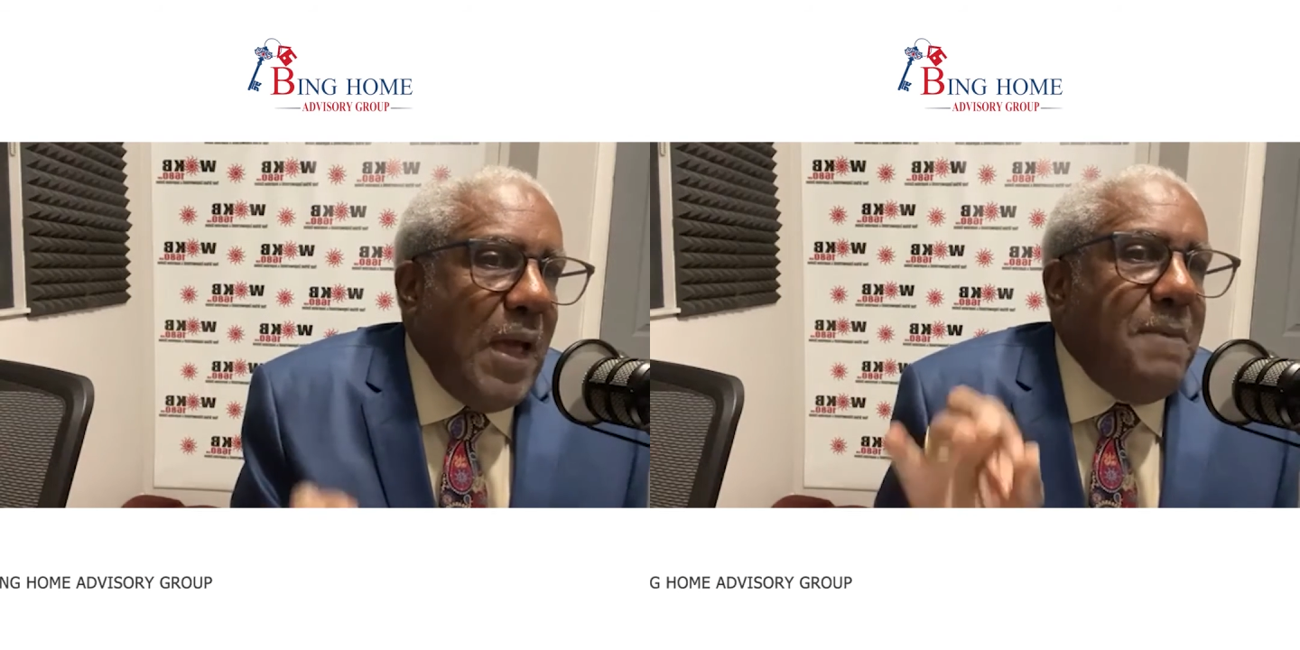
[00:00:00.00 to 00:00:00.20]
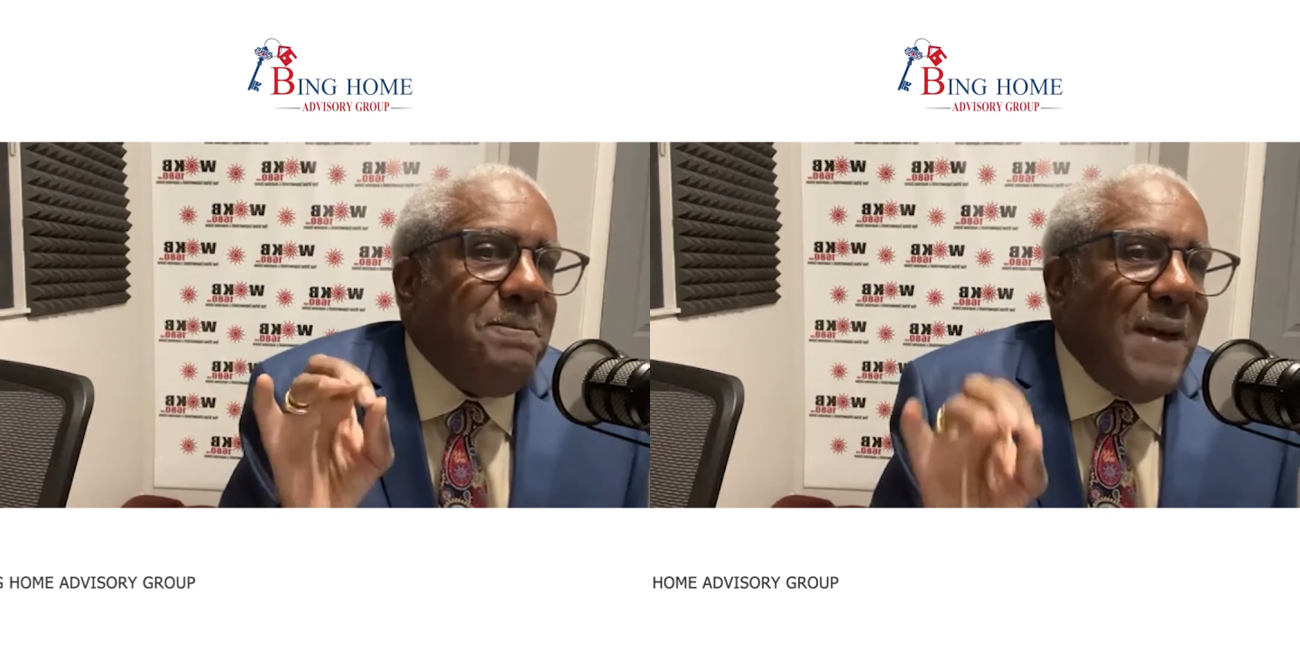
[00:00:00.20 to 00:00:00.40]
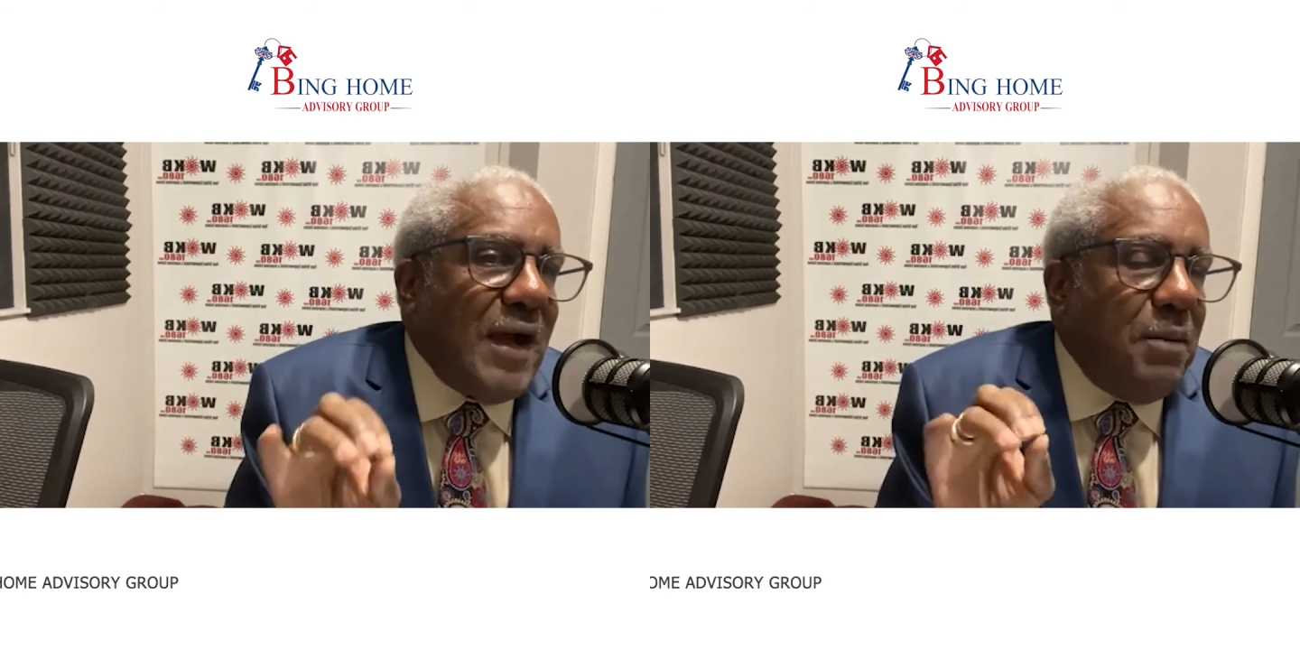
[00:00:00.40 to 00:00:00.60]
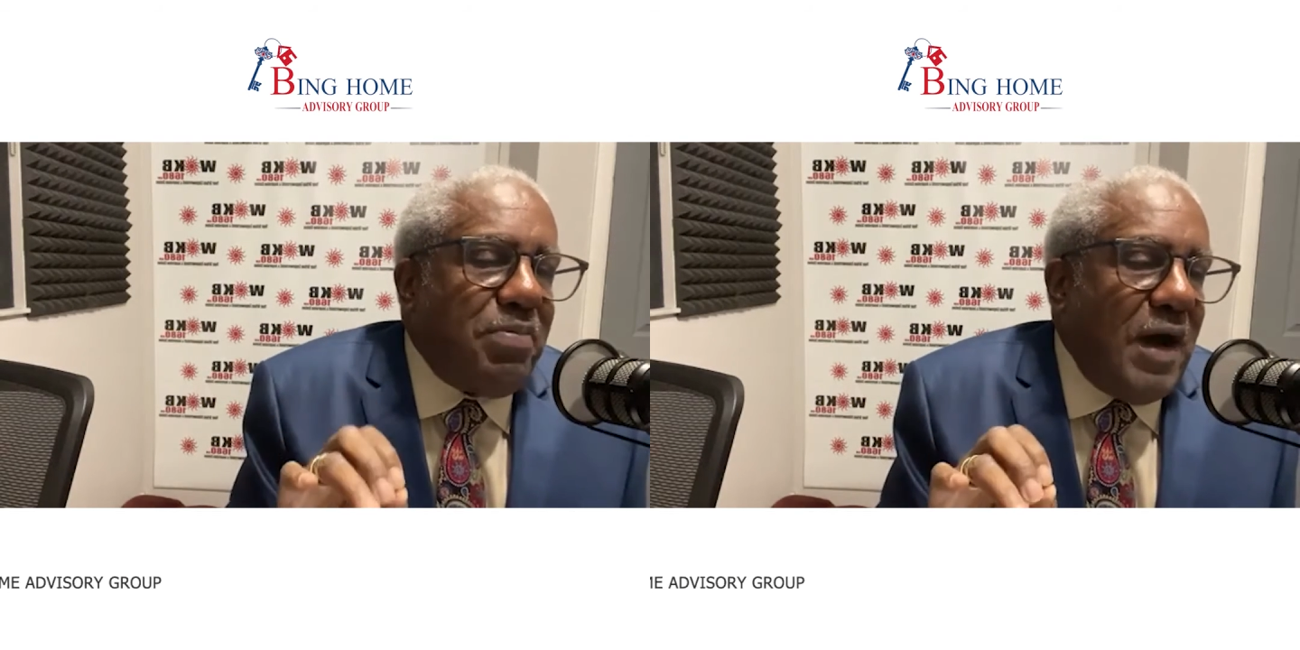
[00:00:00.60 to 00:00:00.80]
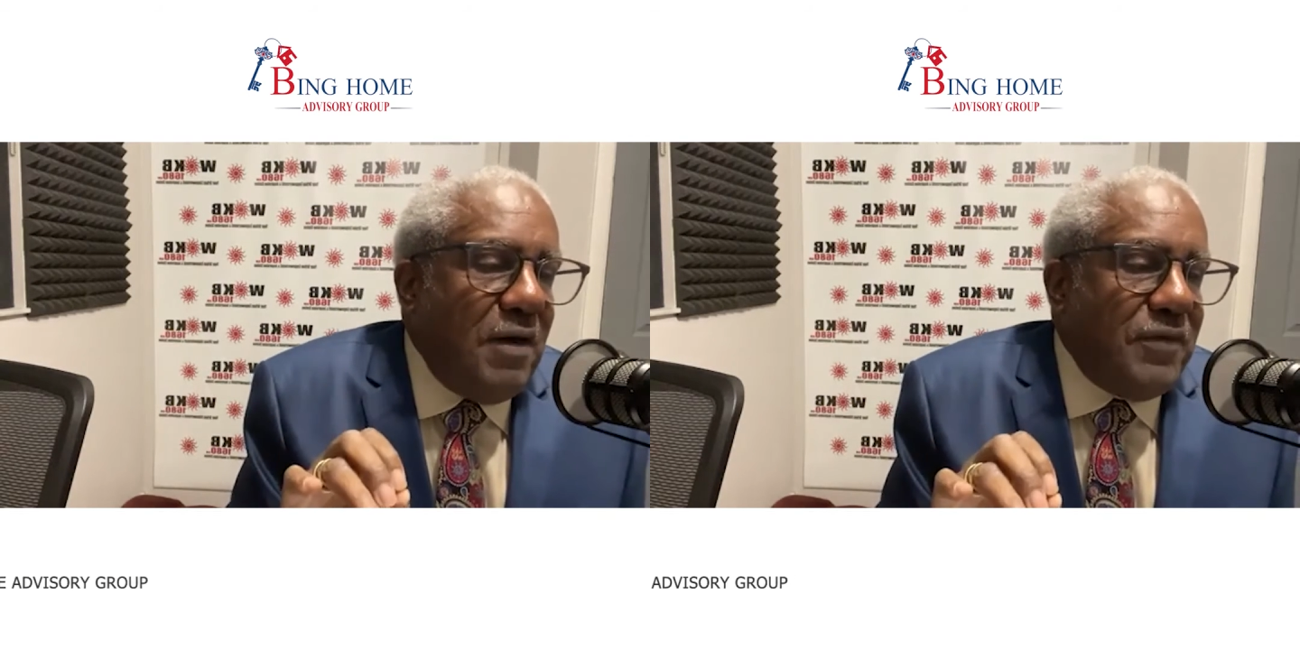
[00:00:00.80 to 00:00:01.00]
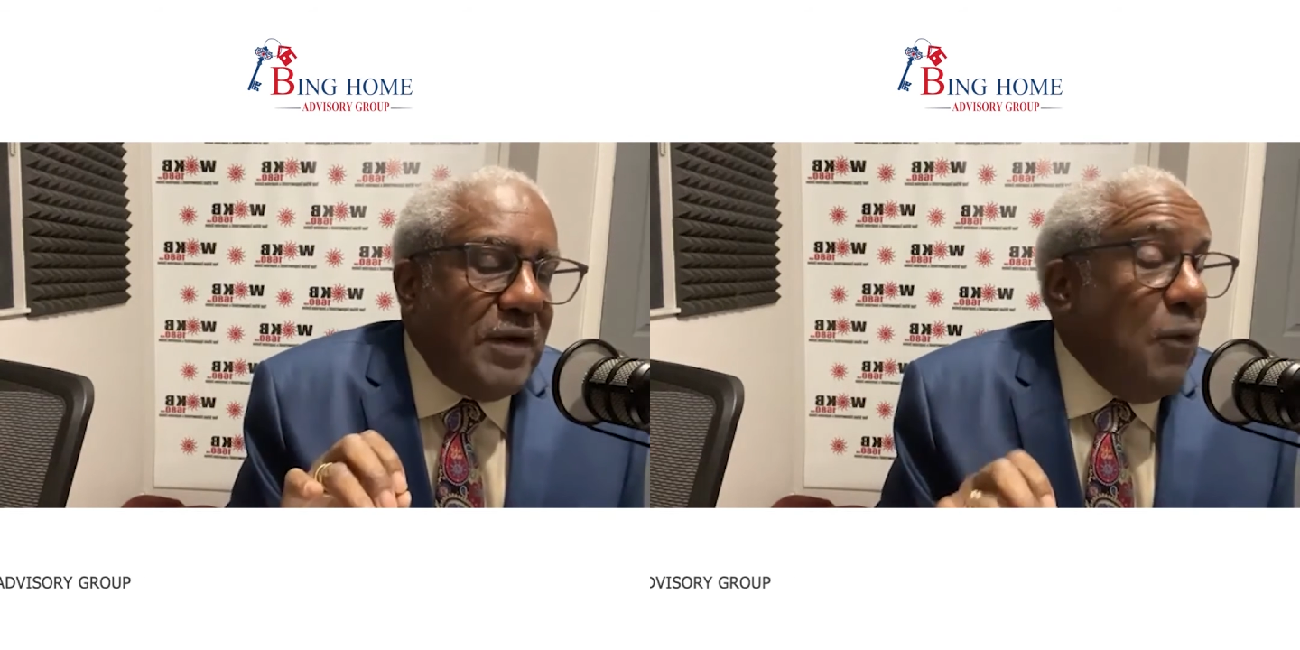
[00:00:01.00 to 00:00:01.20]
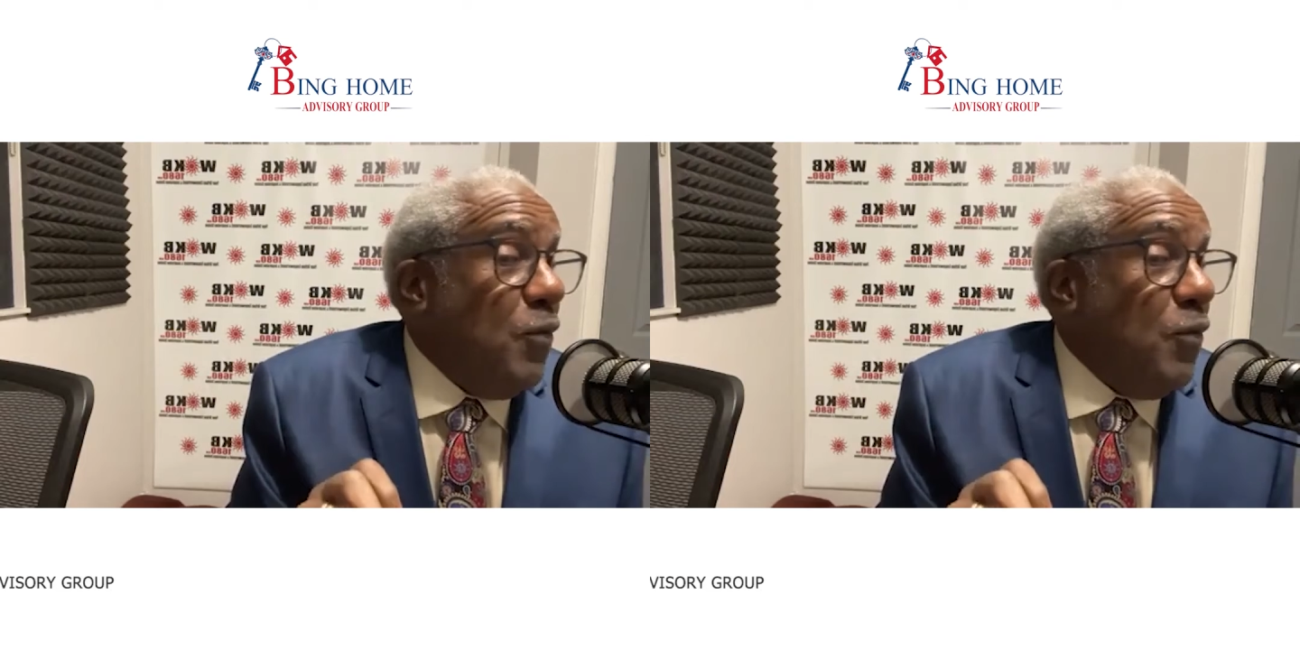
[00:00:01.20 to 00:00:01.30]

and make a profit.